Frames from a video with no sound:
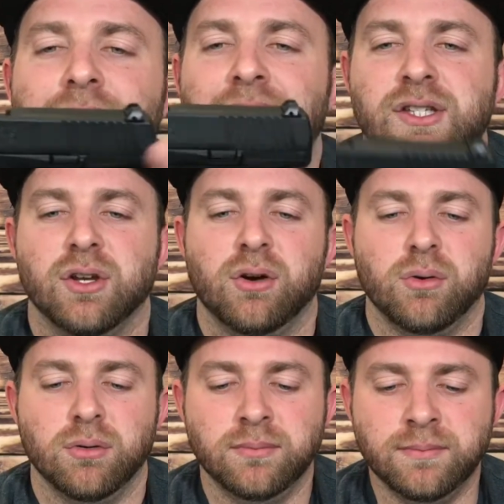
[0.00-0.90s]
And
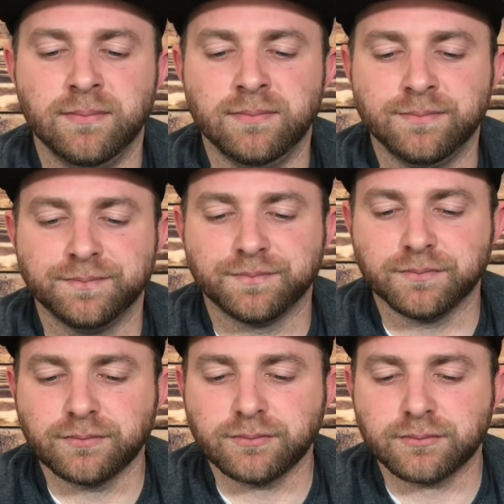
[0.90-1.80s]
so
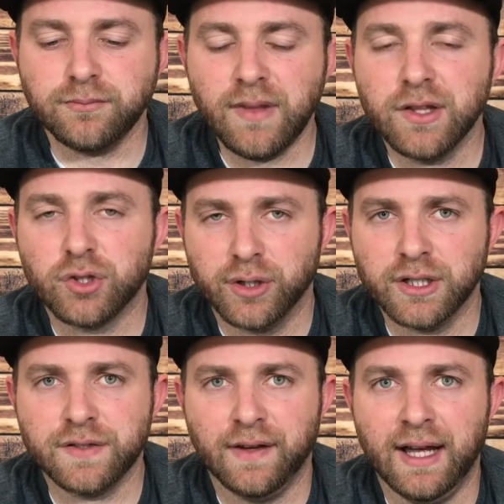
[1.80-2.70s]
the
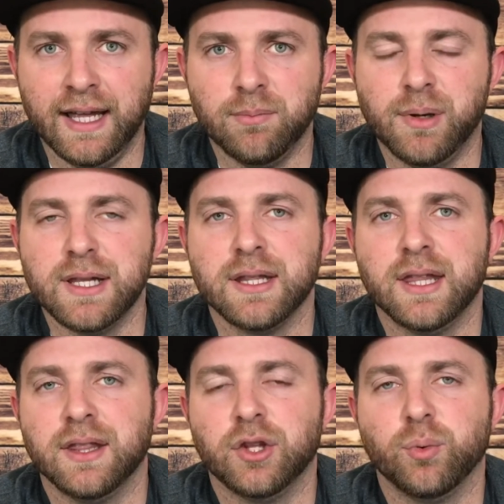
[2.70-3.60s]
trigger's fine, but
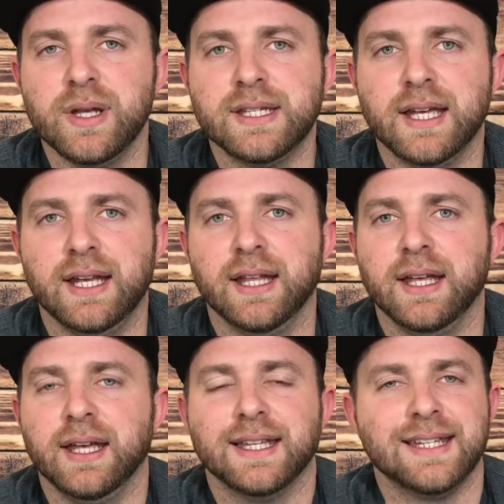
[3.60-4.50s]
the reset,
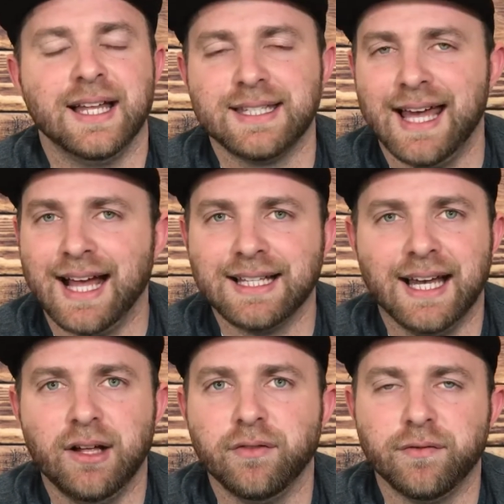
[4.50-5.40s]
it's not
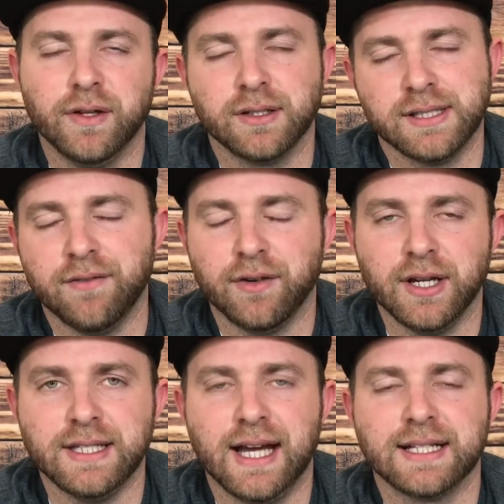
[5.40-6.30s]
tactile. It's not
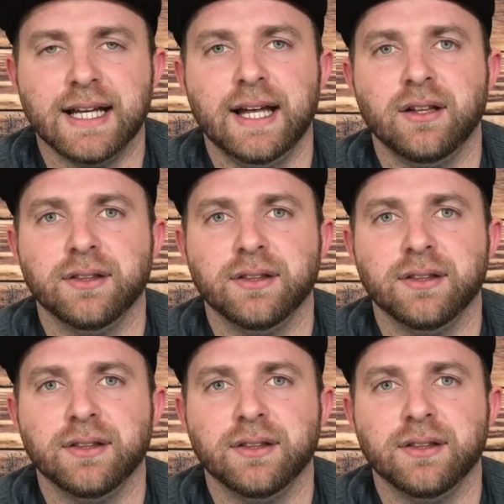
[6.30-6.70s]
very tactile,